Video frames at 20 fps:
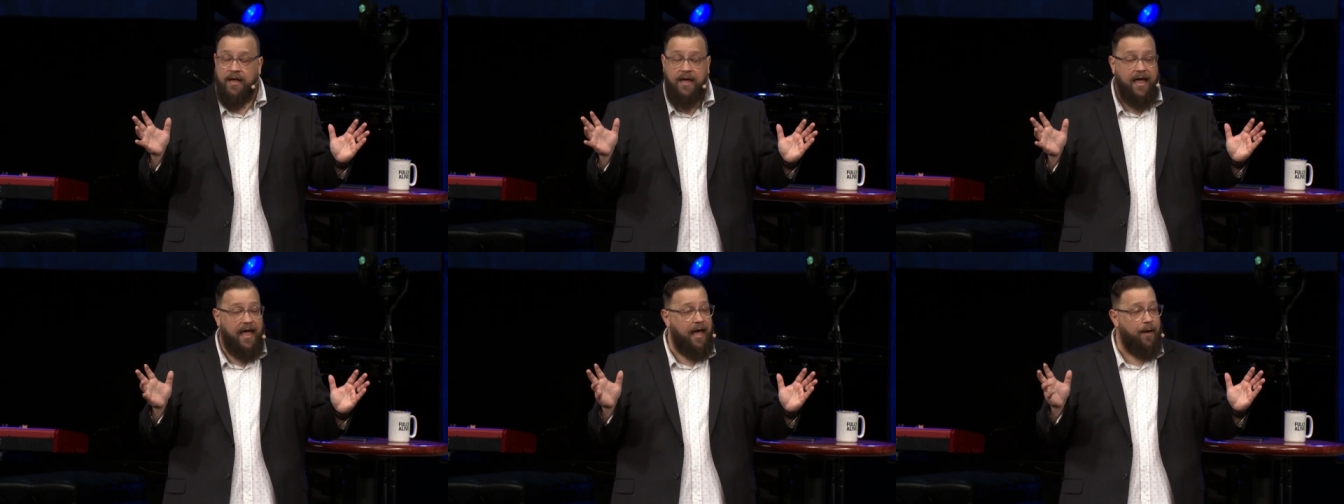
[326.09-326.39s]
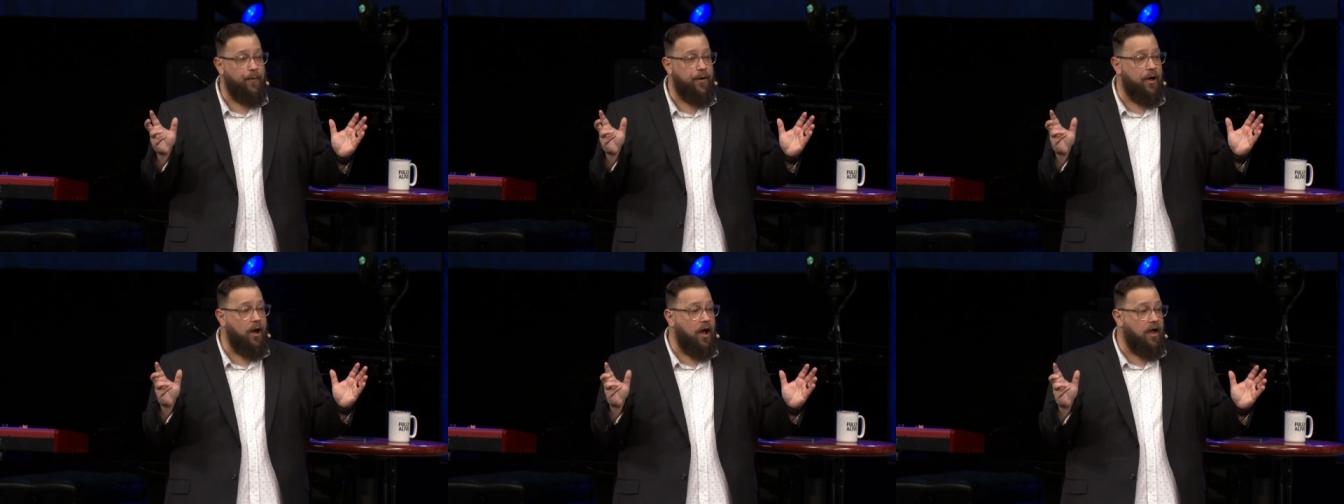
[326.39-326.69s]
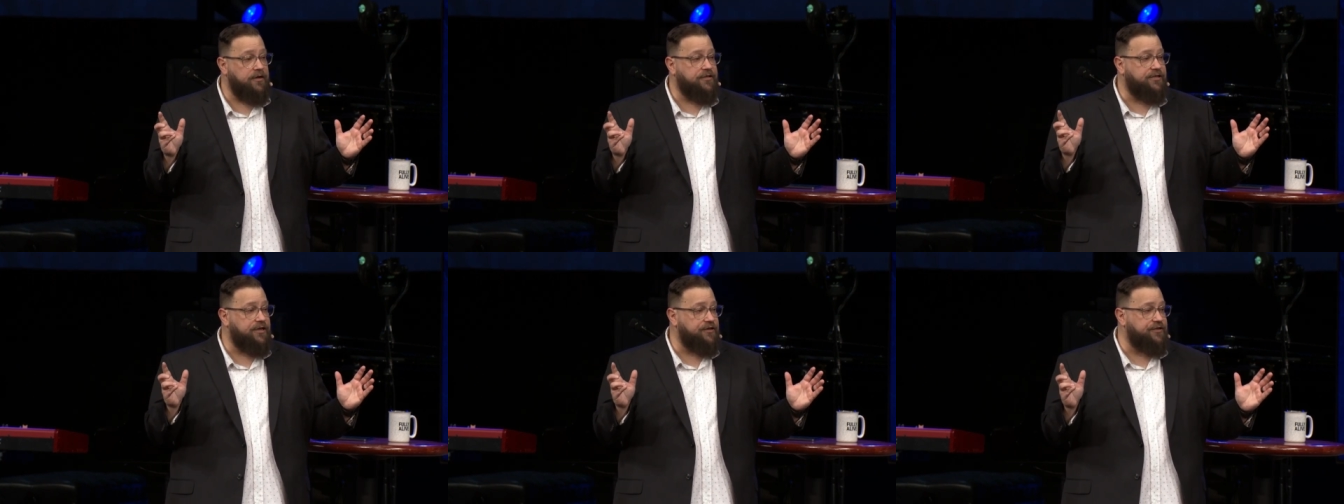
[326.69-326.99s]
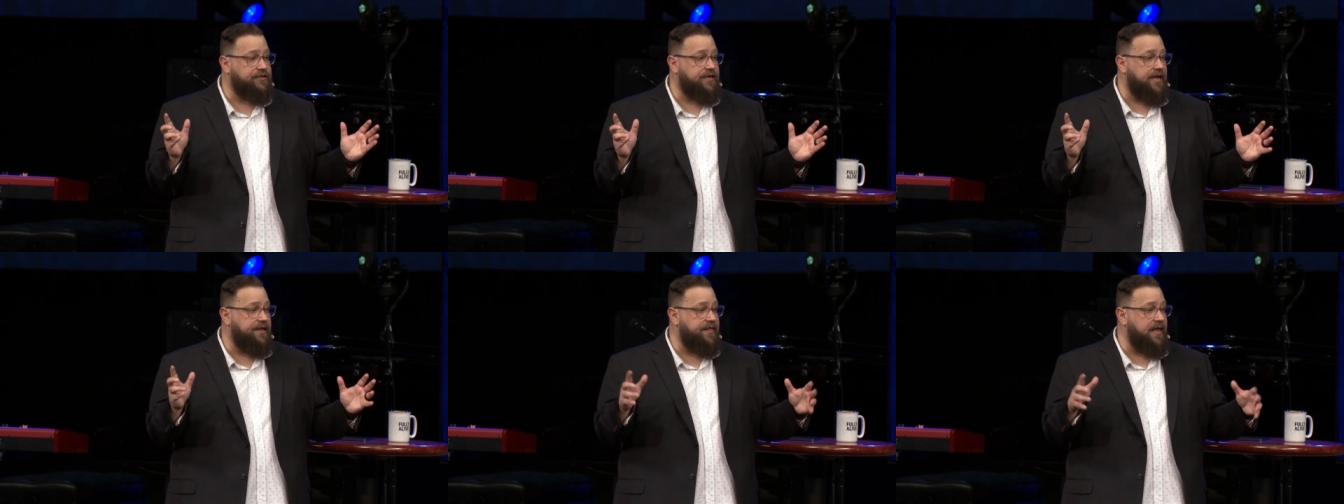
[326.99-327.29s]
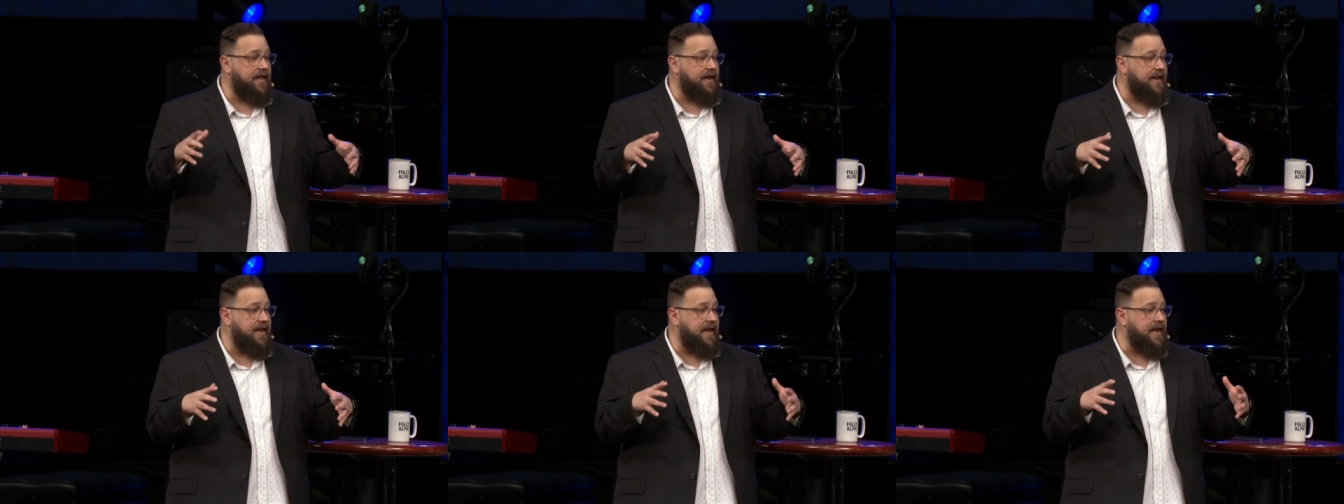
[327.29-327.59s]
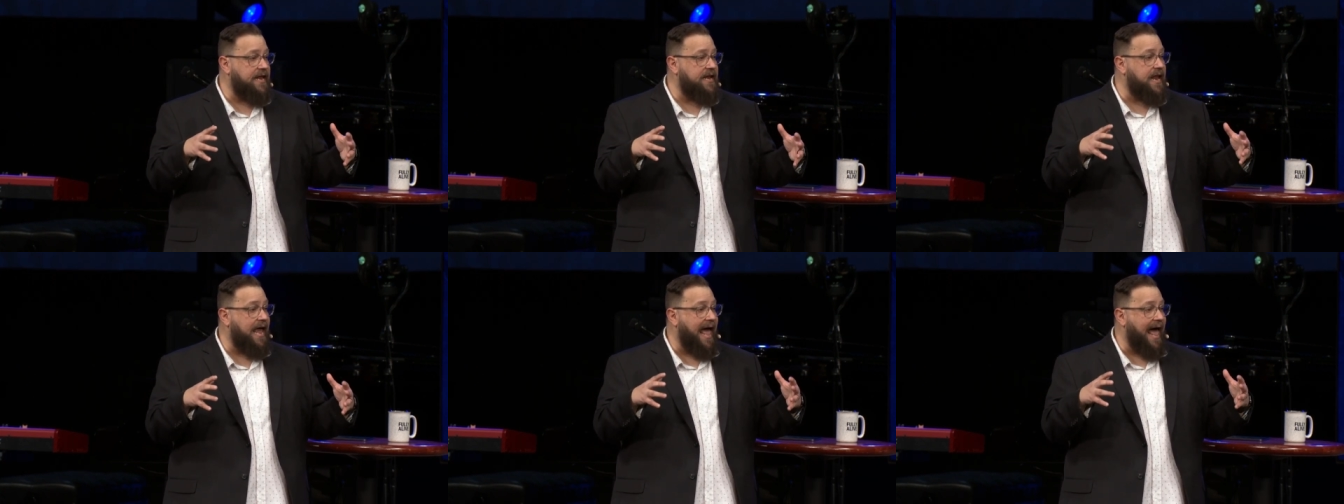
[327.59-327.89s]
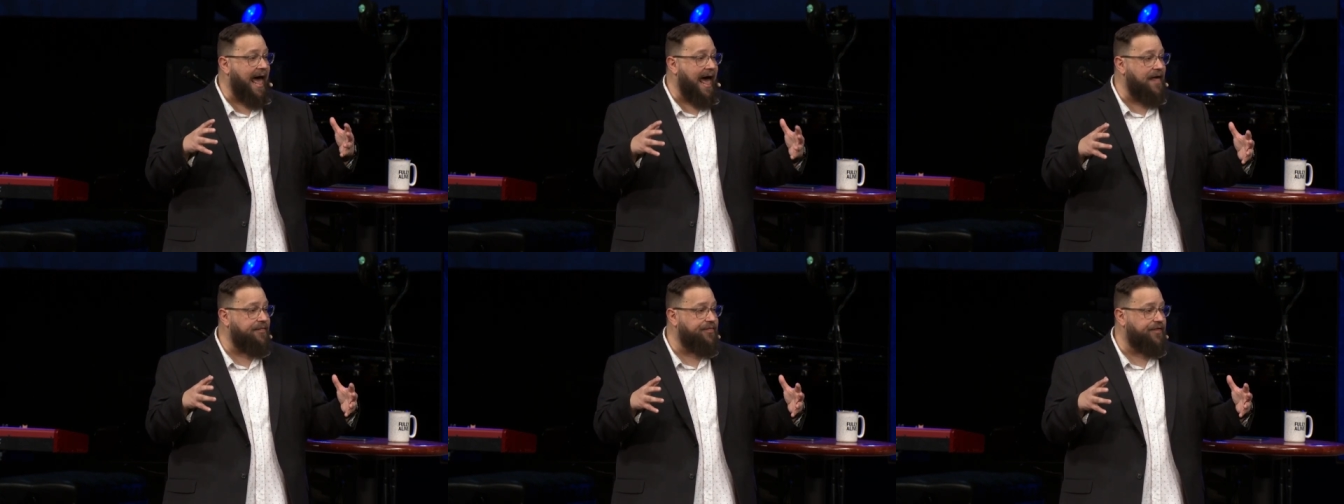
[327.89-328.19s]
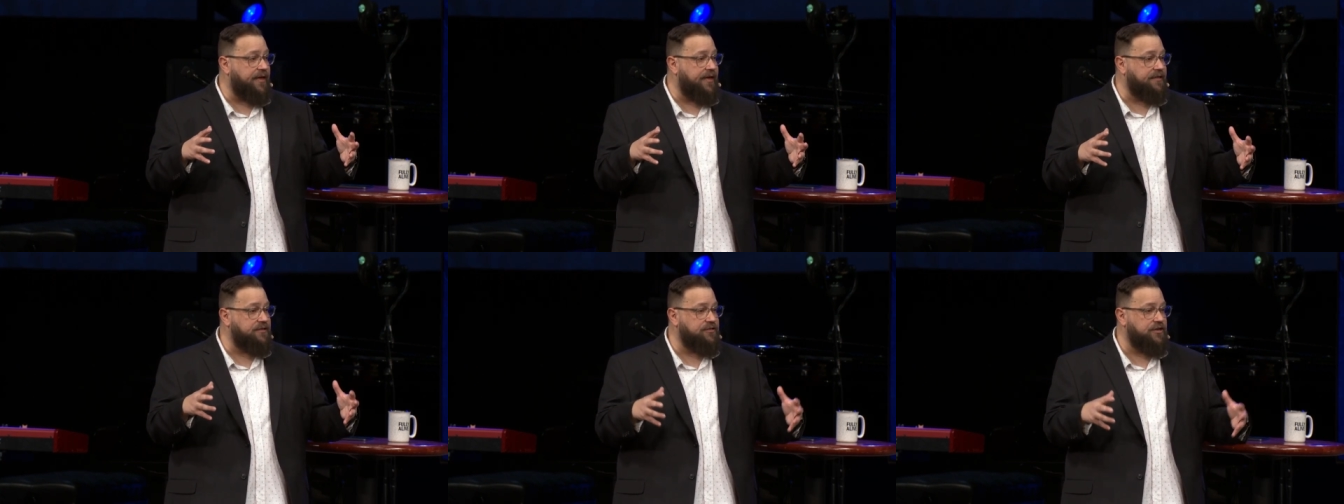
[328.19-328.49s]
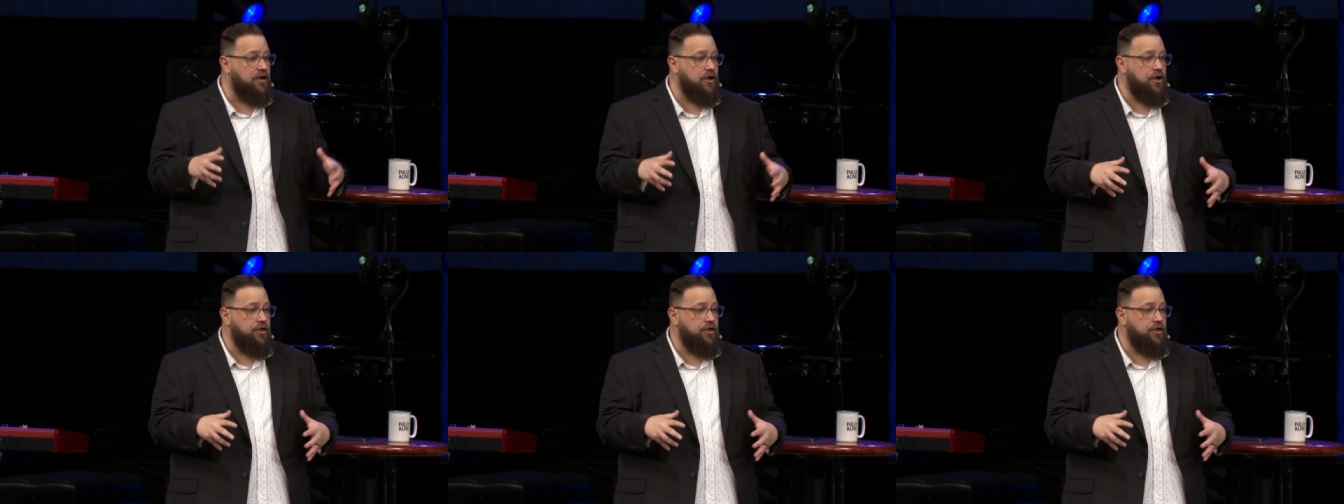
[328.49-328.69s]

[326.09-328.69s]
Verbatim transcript: And we also see that in Athens,